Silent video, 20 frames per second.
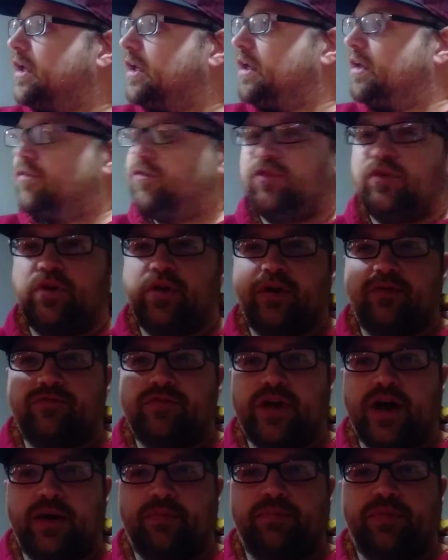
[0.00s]
If you have
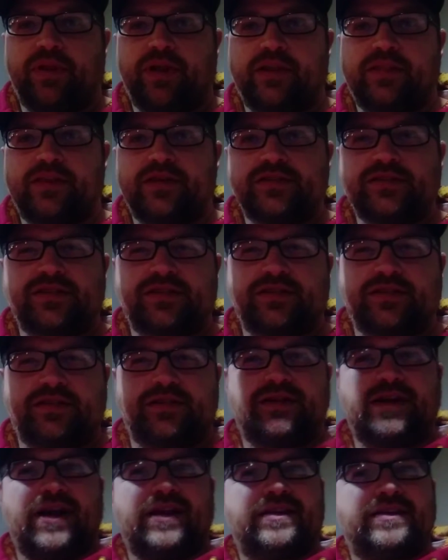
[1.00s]
not played this, it's a
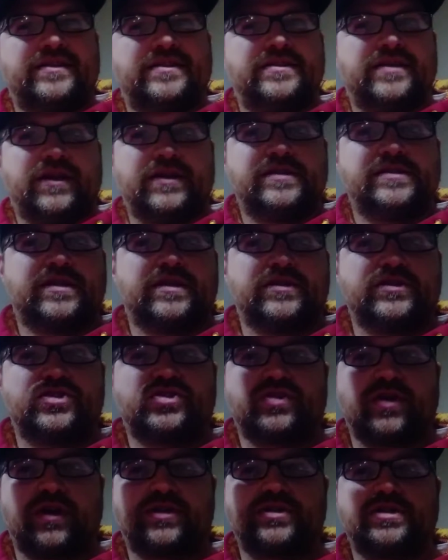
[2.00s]
kind of dice
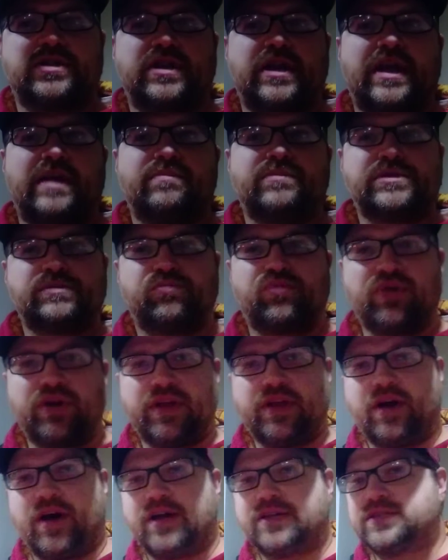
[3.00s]
construction game. It's
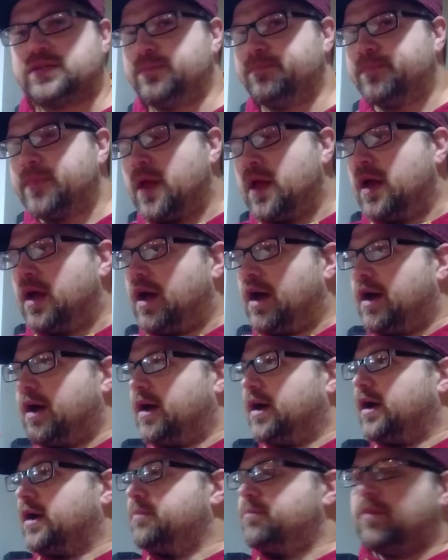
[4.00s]
pretty awesome.
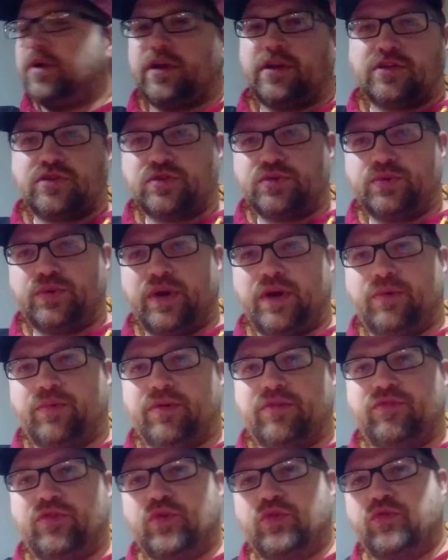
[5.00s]
I might do a
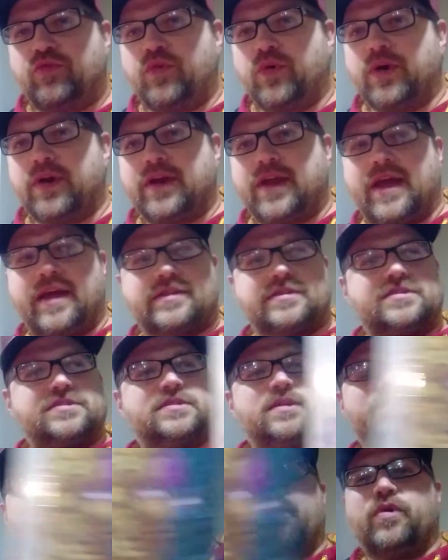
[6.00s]
review for it at
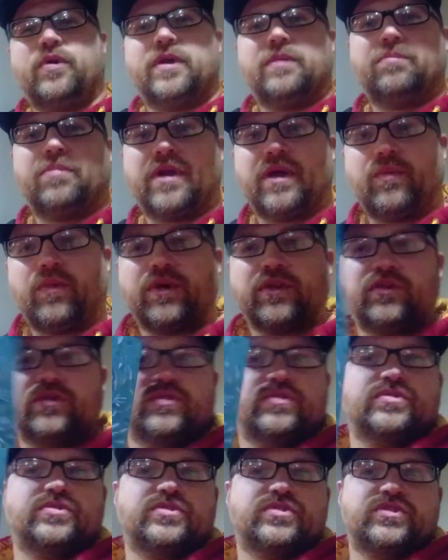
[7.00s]
some point, but I want
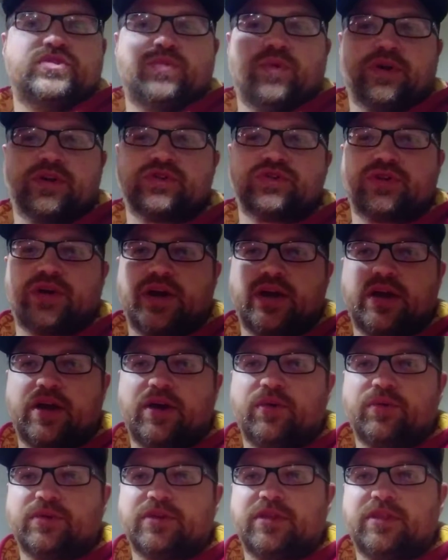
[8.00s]
to do want to try
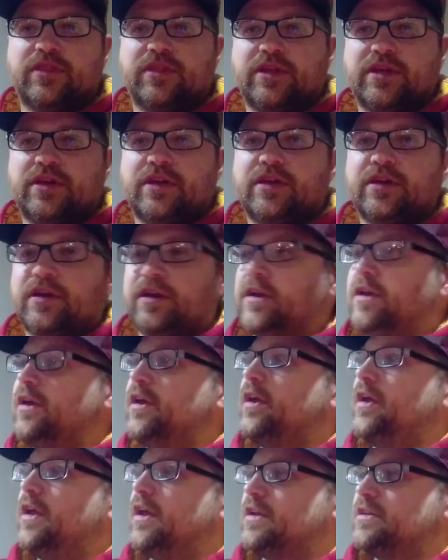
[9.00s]
out the
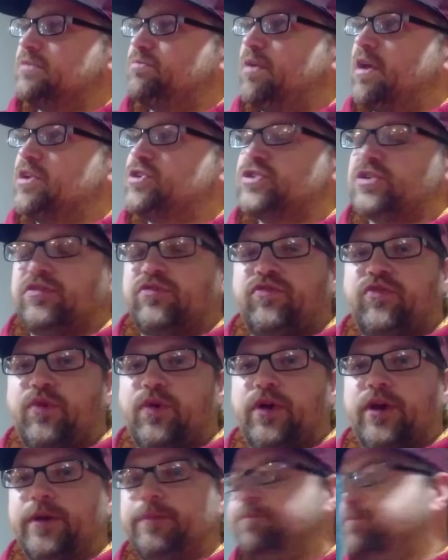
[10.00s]
expansion
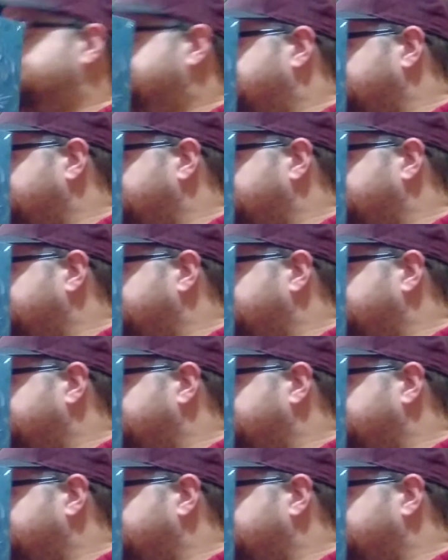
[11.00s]
for it.